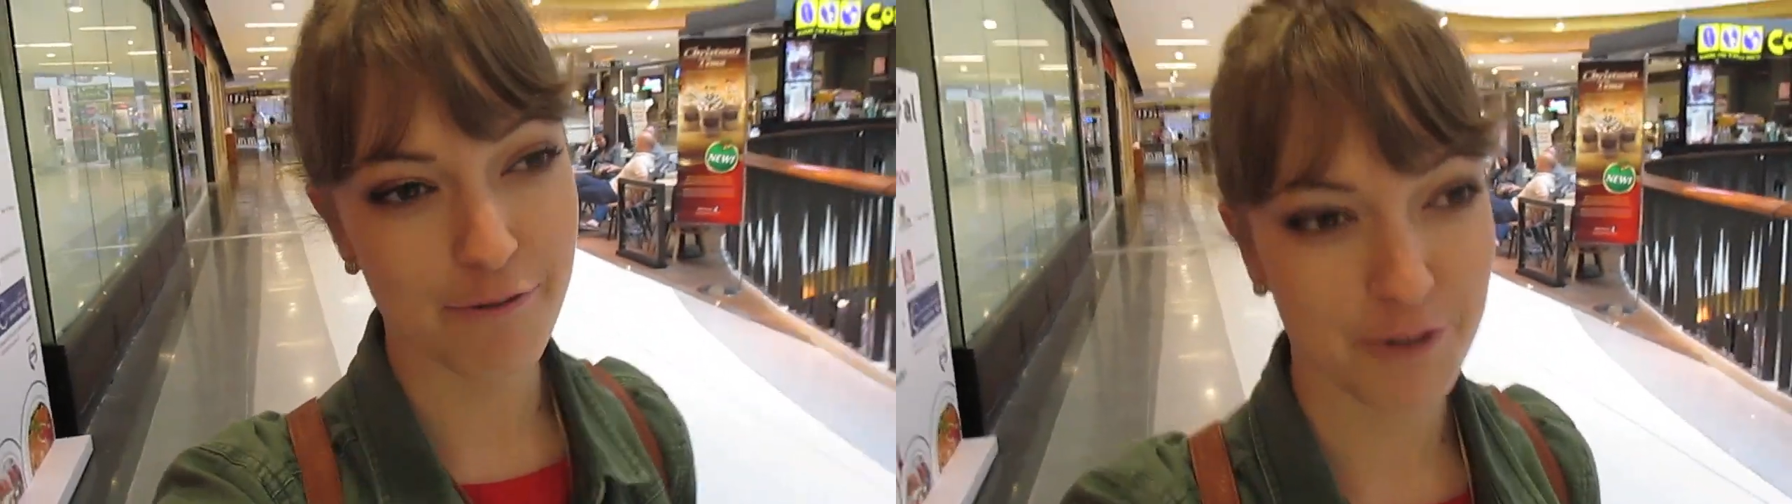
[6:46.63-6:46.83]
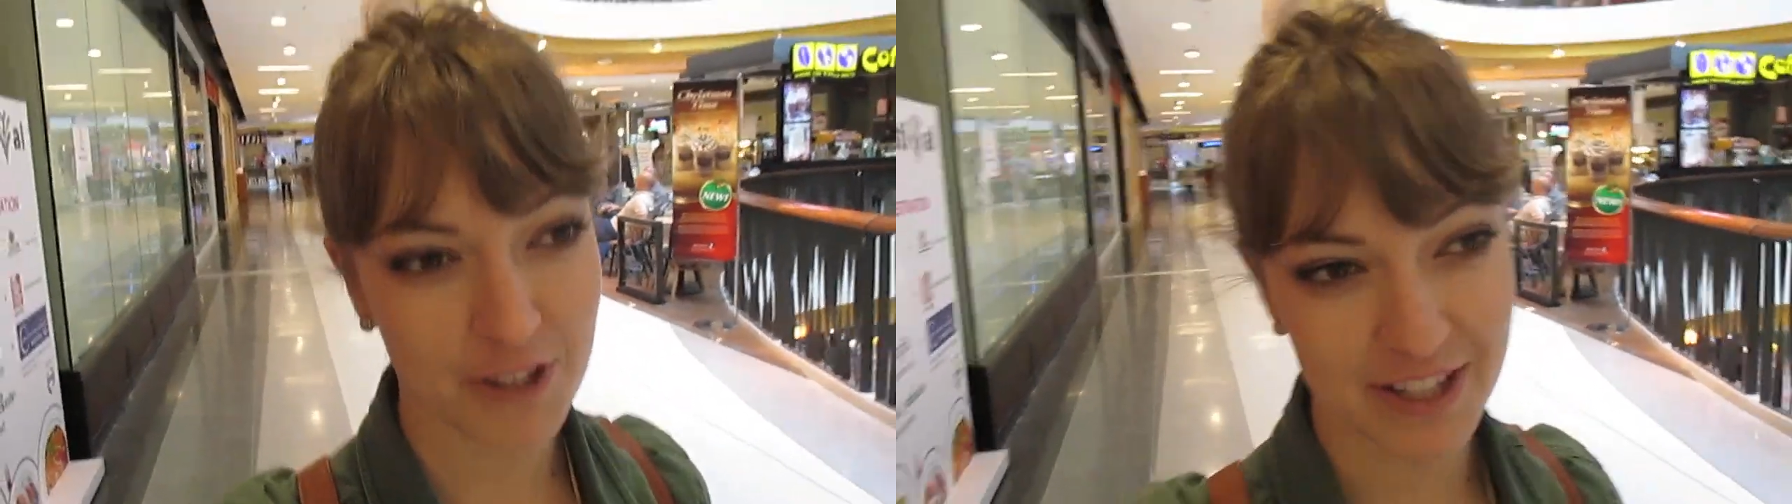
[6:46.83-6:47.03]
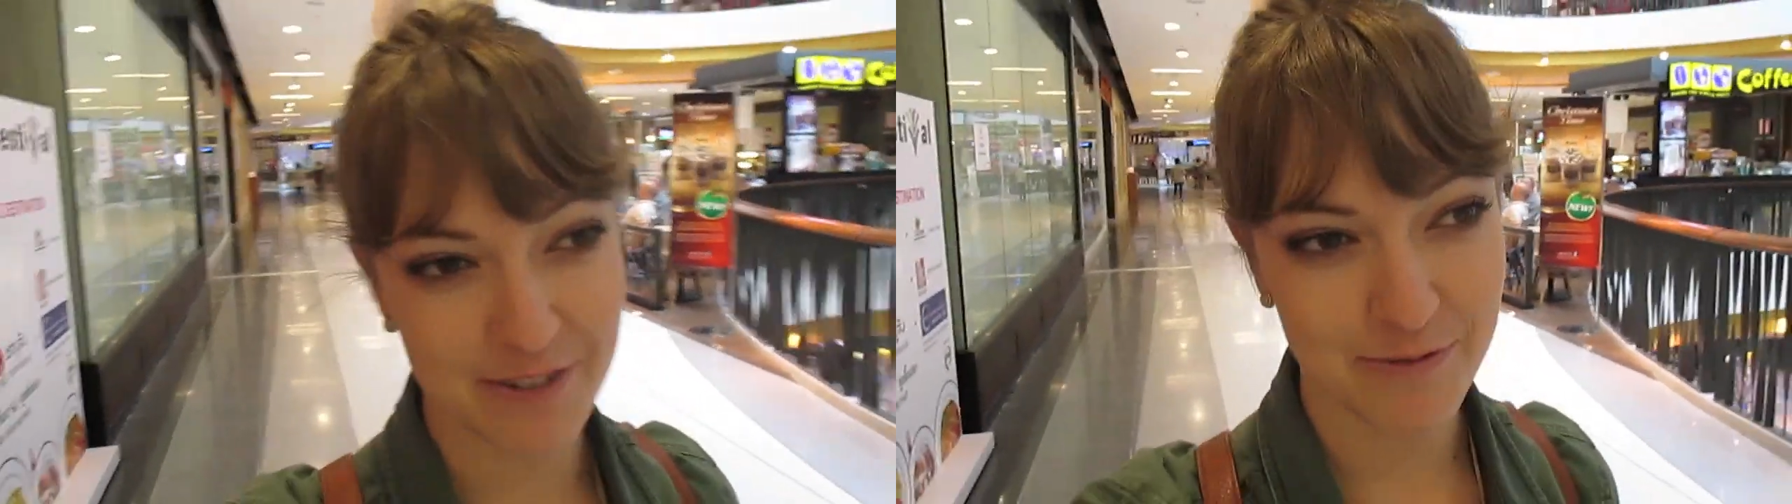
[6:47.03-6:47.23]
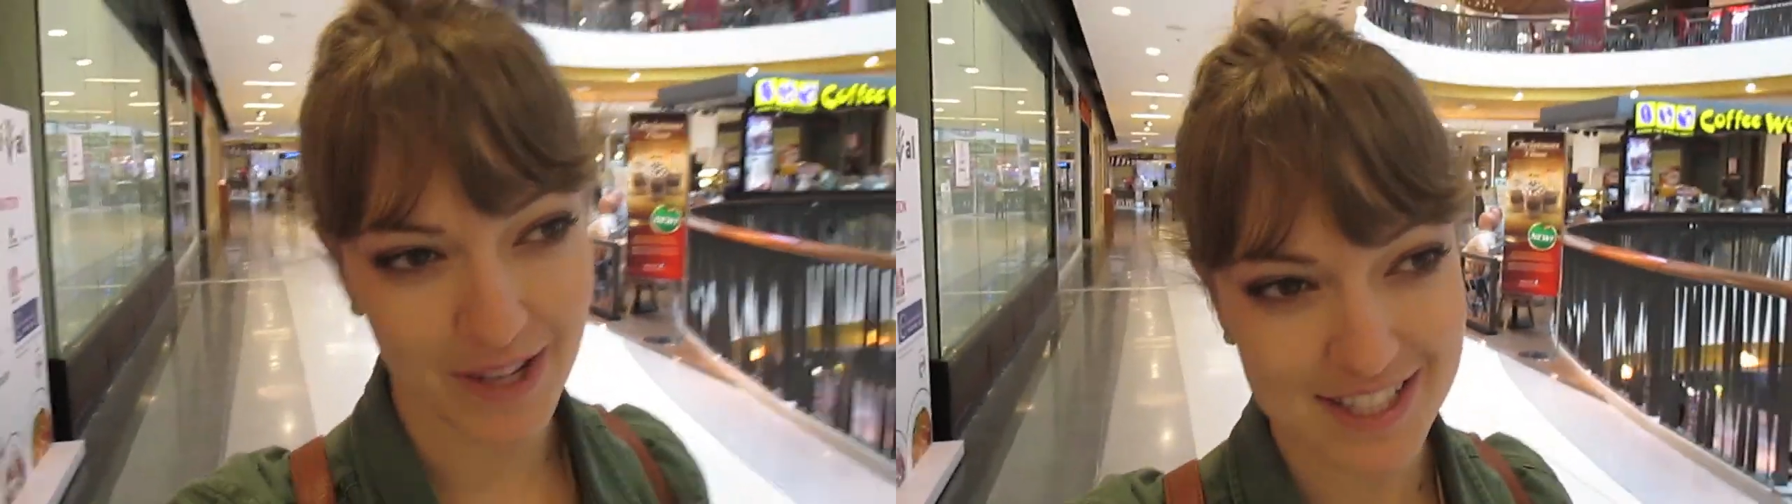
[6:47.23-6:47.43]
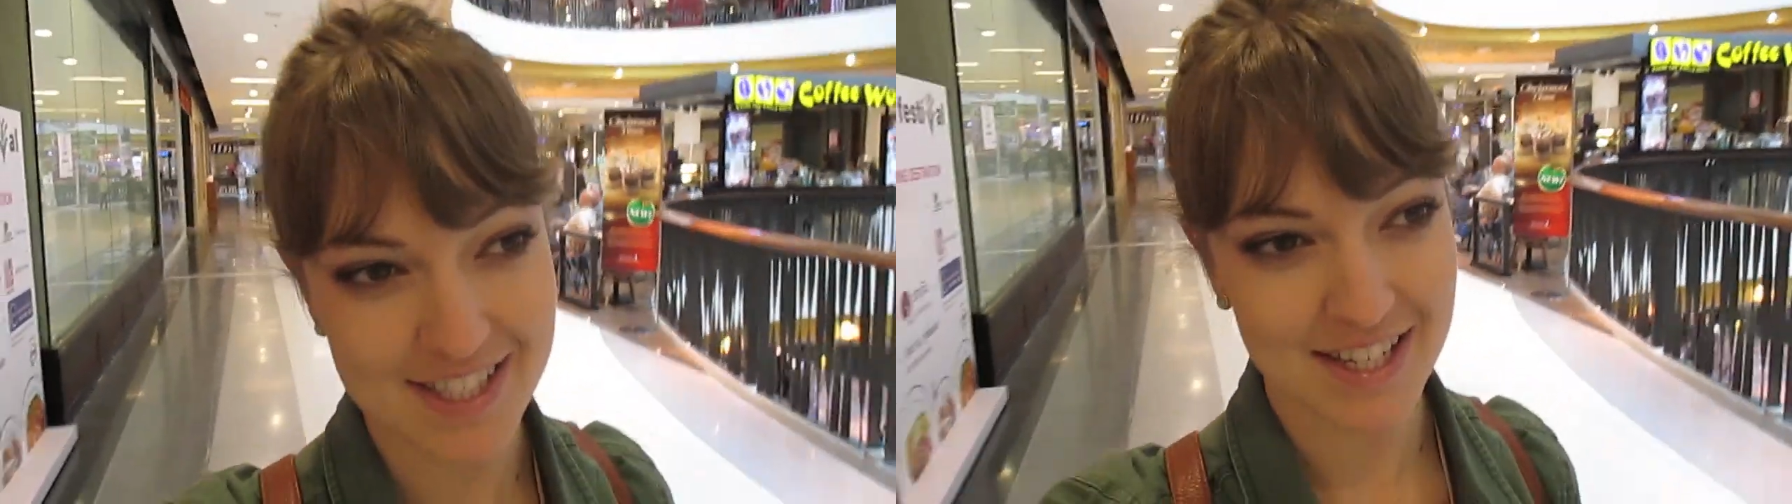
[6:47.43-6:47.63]
frilly and
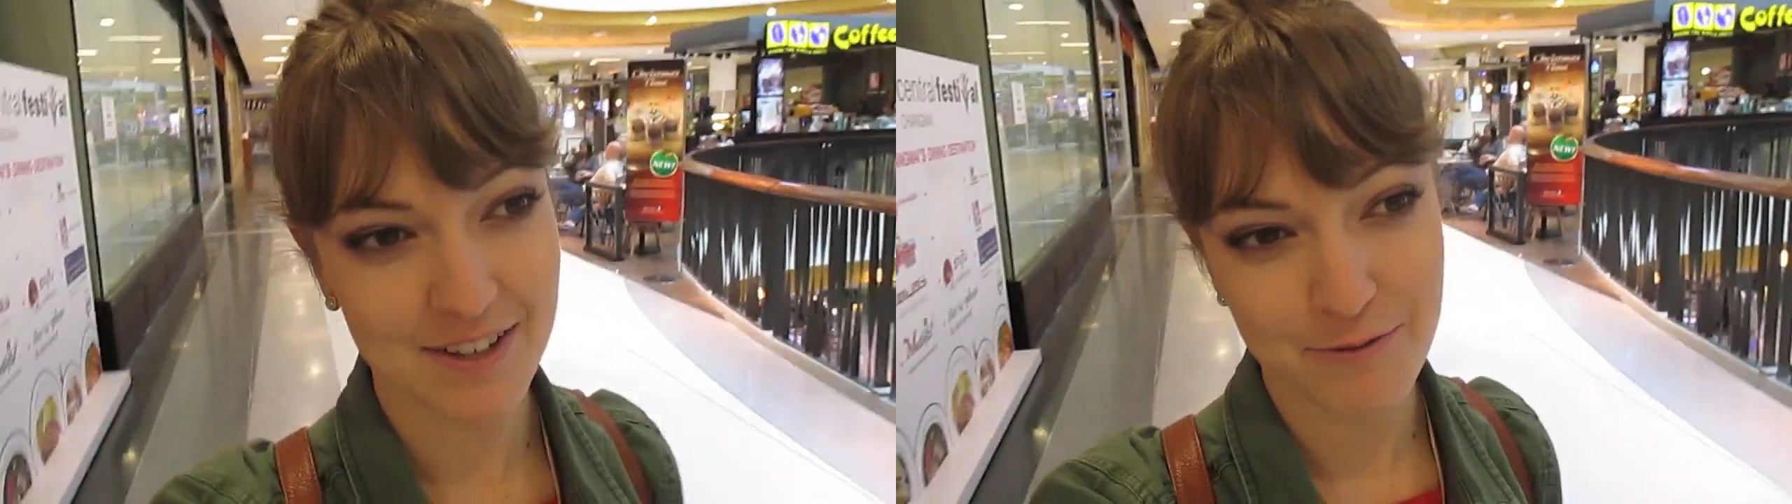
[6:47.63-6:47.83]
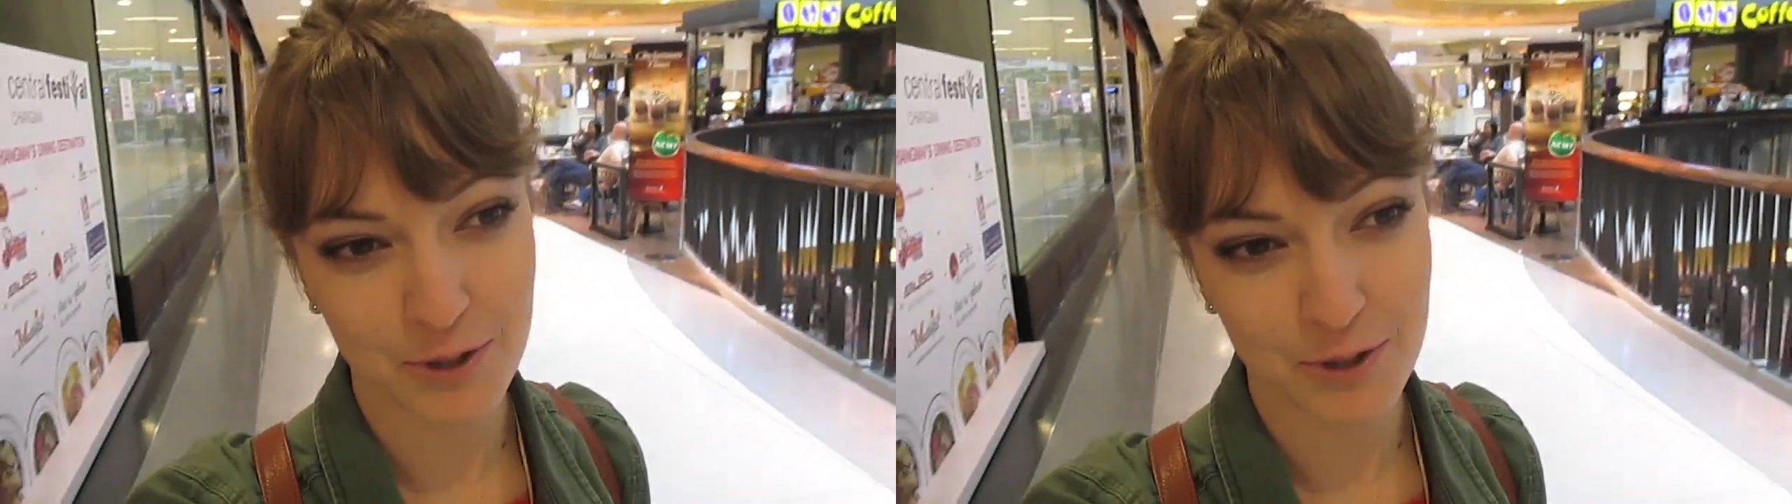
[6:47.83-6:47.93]
fancy,